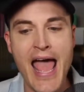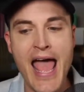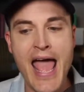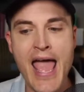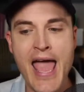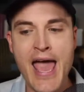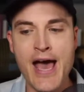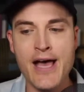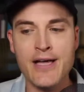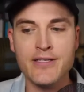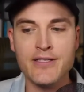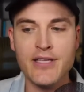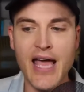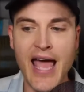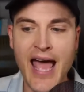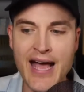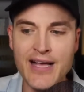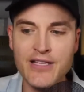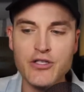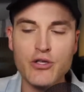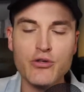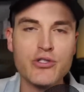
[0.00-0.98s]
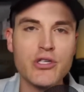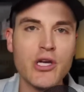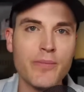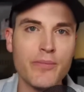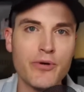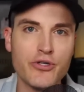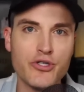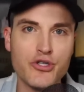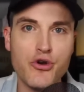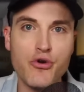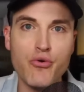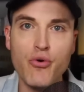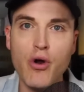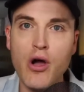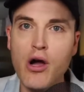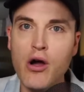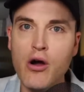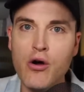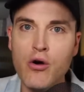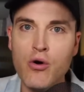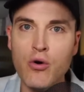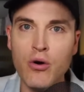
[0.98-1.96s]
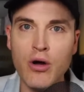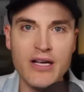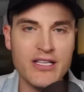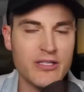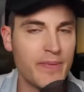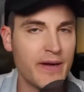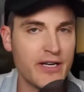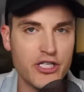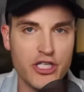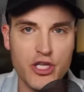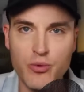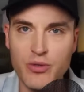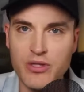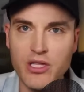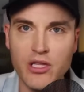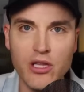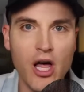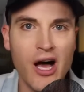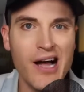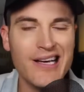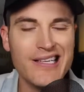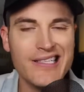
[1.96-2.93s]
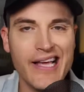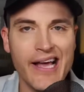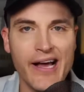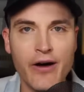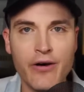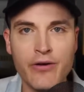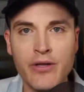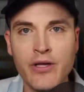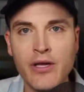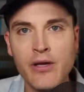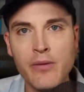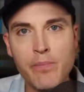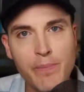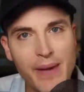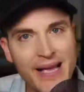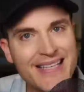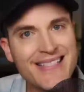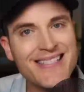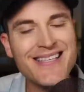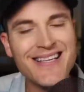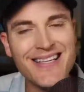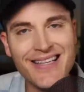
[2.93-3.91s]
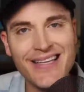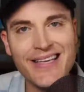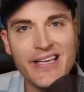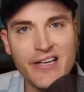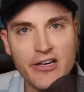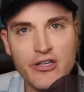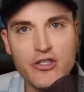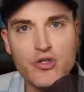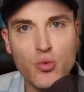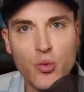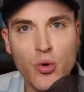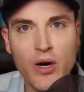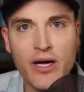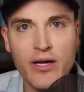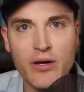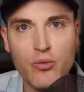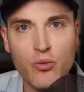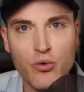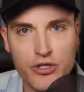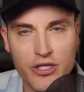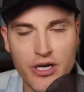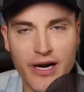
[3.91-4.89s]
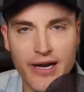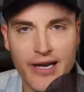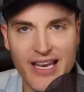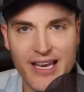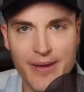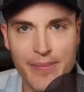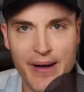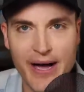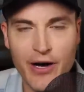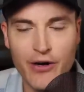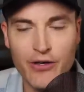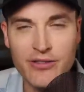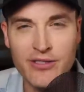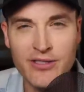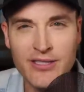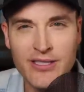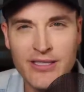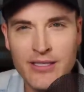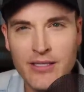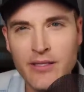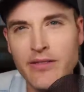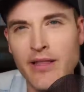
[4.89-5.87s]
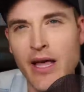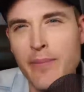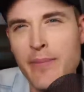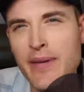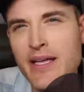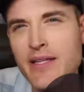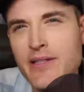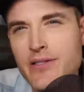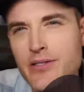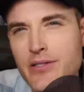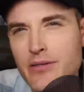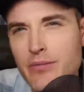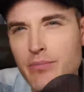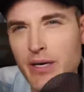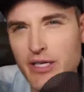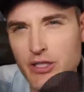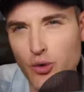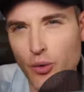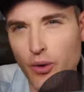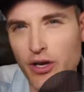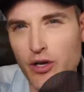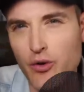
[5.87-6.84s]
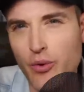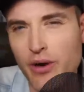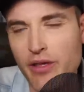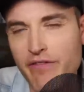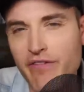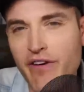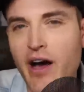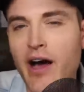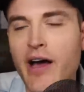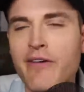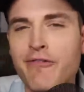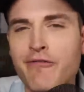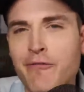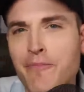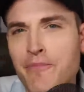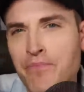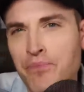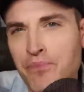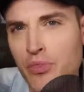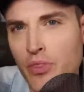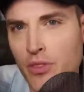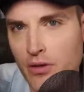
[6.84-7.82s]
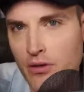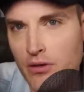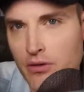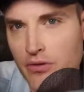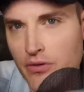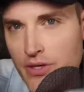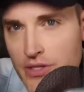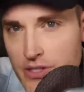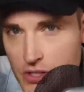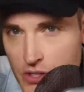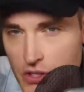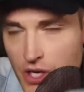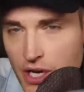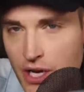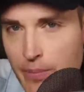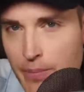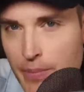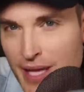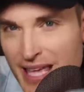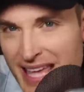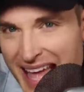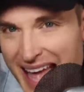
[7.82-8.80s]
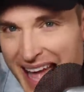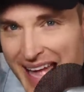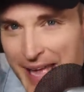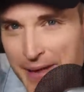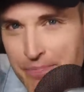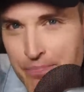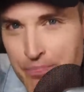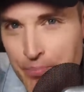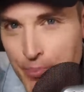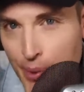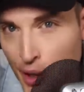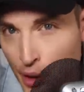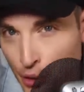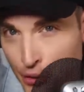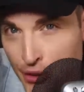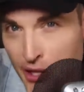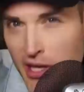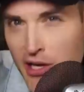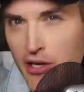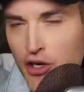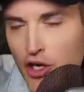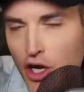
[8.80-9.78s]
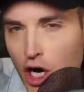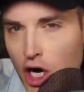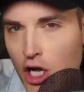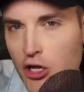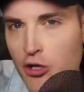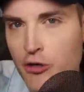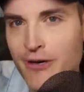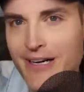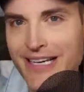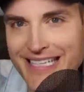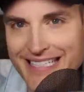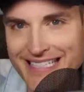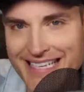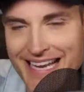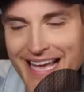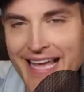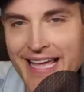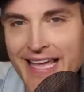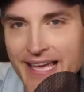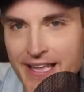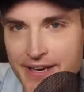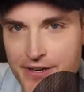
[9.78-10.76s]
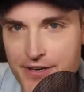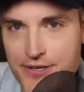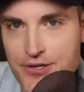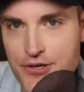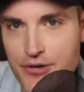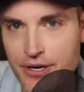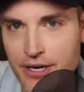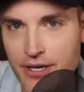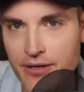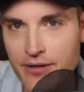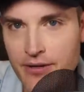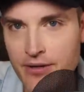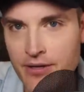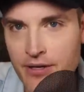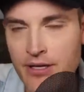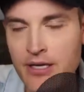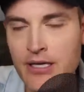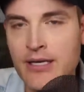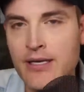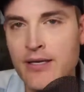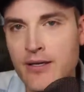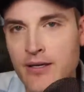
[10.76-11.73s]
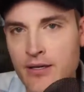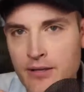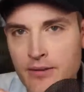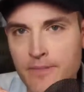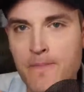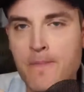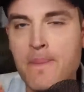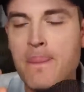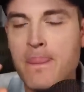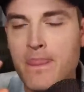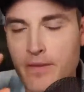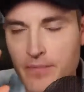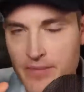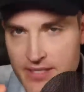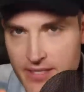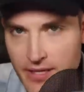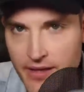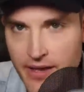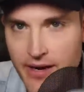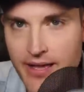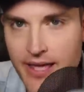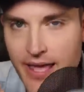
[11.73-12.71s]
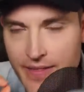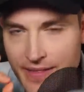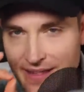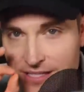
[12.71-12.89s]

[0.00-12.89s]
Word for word: And as those numbers grow, especially with the lockdown, basically, here's what we're talking about. That means by 2025, this is going to be a billion dollar a day industry. Let me say that again.